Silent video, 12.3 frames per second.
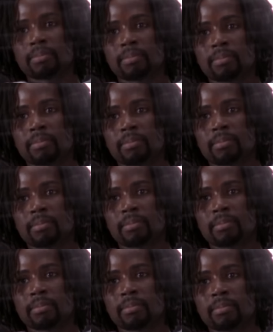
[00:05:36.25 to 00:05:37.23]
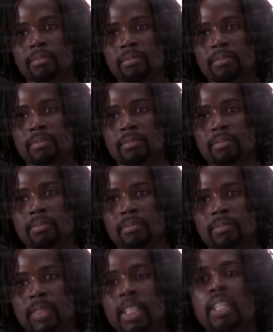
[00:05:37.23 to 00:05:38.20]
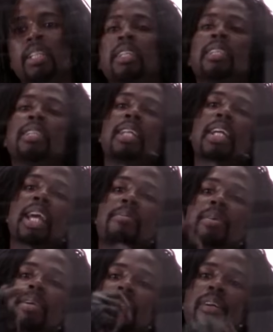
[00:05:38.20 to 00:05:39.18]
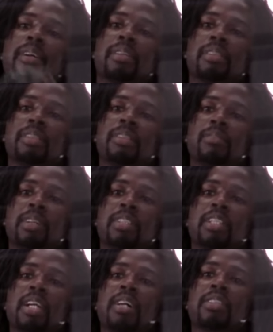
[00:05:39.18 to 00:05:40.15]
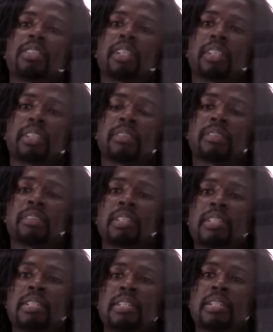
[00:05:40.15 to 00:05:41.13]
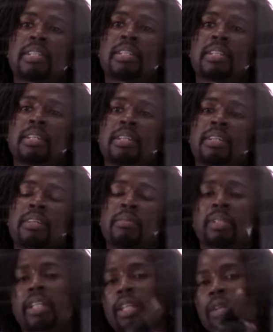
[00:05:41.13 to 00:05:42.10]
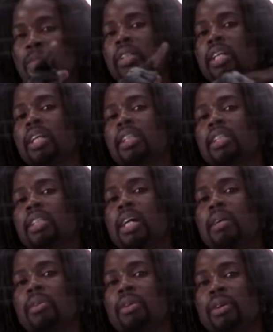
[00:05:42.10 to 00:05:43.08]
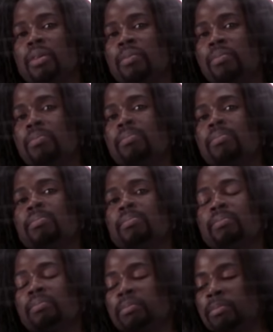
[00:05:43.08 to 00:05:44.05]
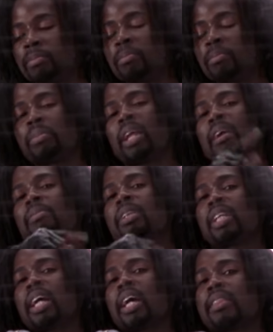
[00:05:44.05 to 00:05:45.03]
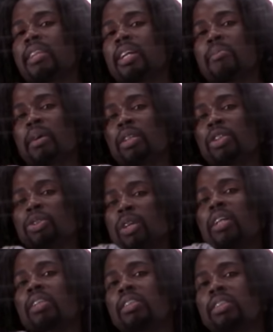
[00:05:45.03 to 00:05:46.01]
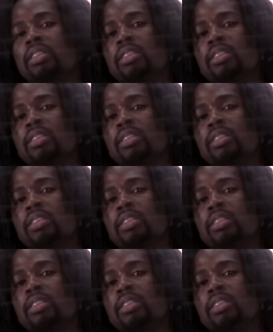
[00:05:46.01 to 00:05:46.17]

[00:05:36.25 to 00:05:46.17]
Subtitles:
the dismissive attitude Oz seems to have towards you as a surrogate for the new inmate, it doesn't really bother to explain them much to you. It feels like this world has started